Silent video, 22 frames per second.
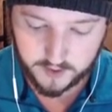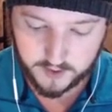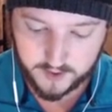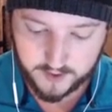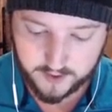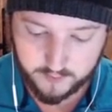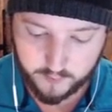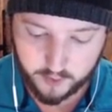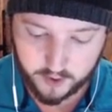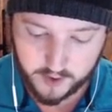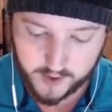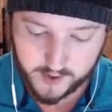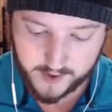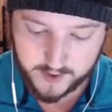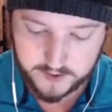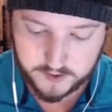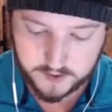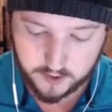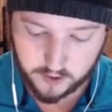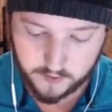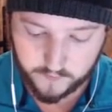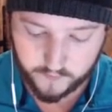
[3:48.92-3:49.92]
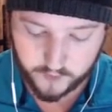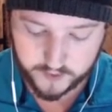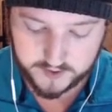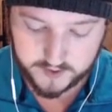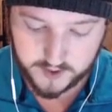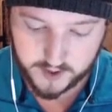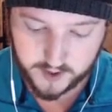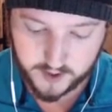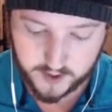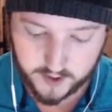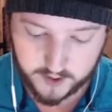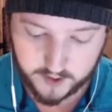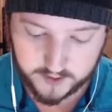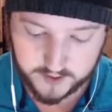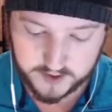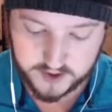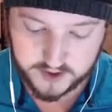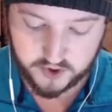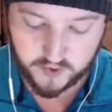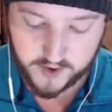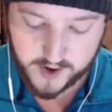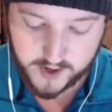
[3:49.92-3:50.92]
And we're going to Ice Golem for
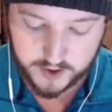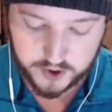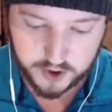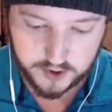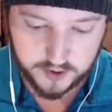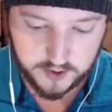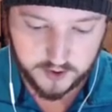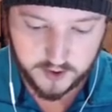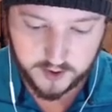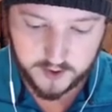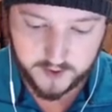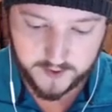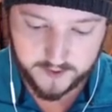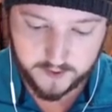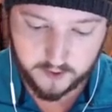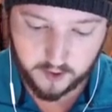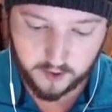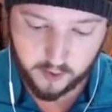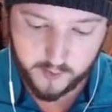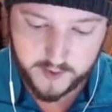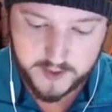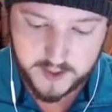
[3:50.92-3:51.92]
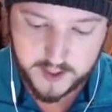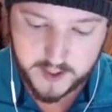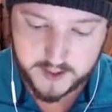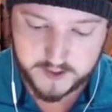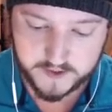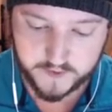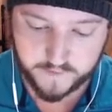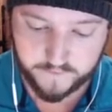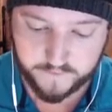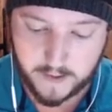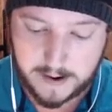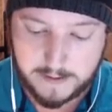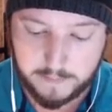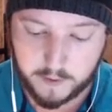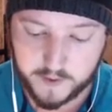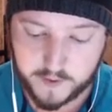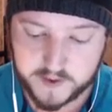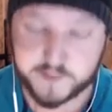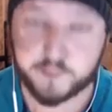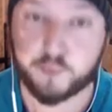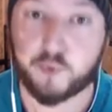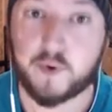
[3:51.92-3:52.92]
distraction. And all we need is to Fireball
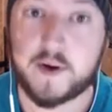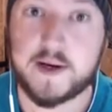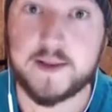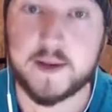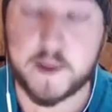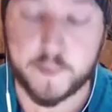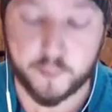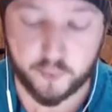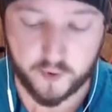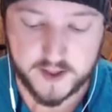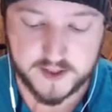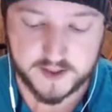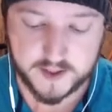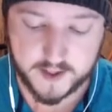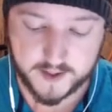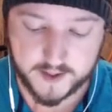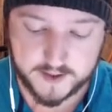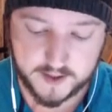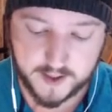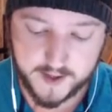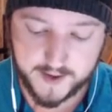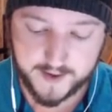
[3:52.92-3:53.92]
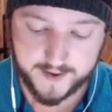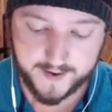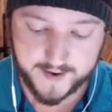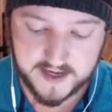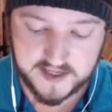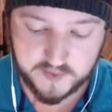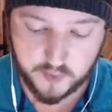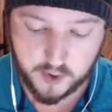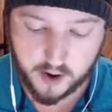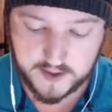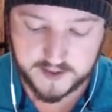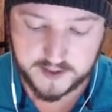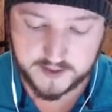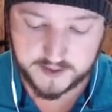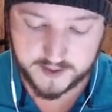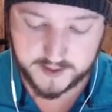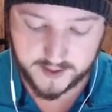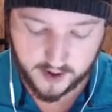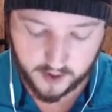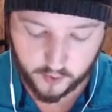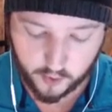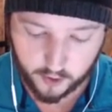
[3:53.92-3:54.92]
this pretty little Princess as well as the
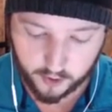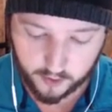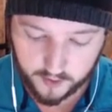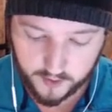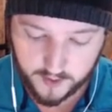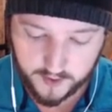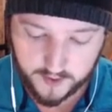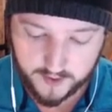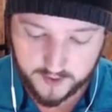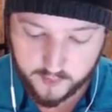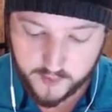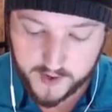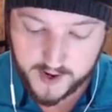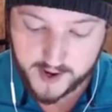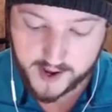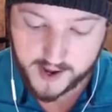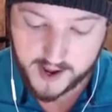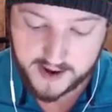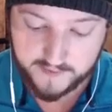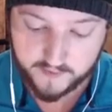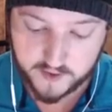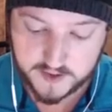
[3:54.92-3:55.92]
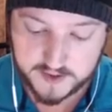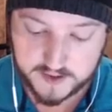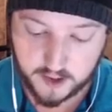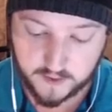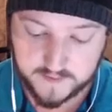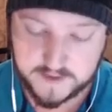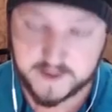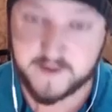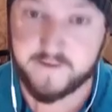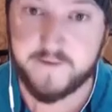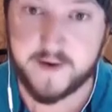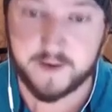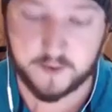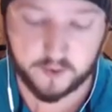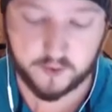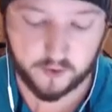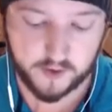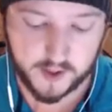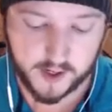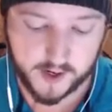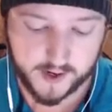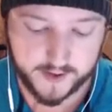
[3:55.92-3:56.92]
tower. And we have ourselves a
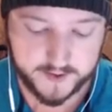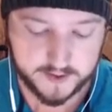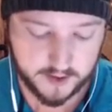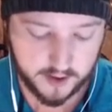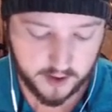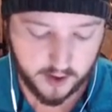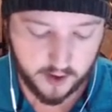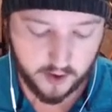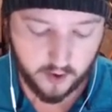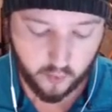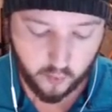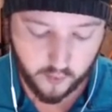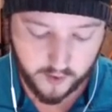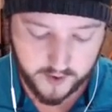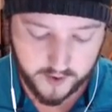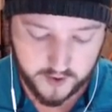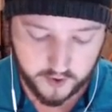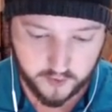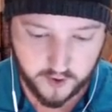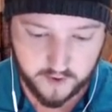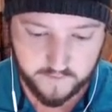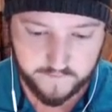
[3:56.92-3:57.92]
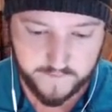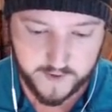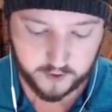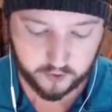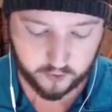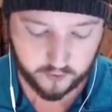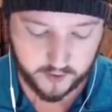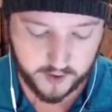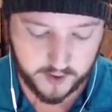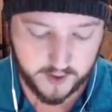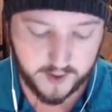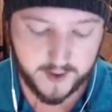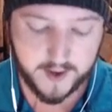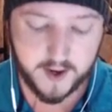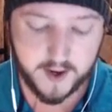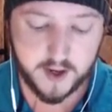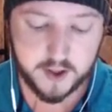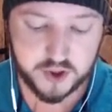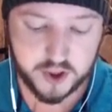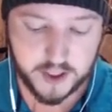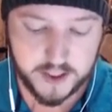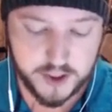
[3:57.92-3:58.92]
victory, guys. 1 crown victory.
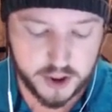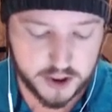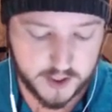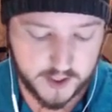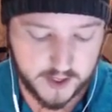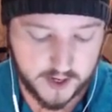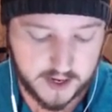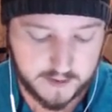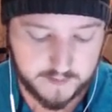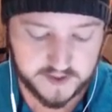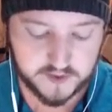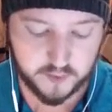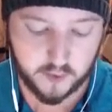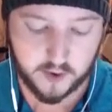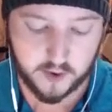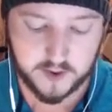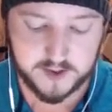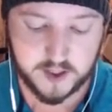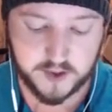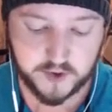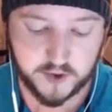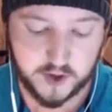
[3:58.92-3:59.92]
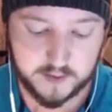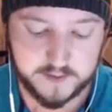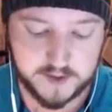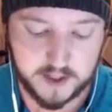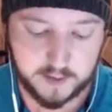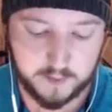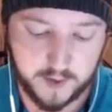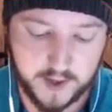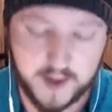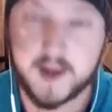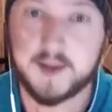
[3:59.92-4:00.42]
GG to him as well as the thumbs up.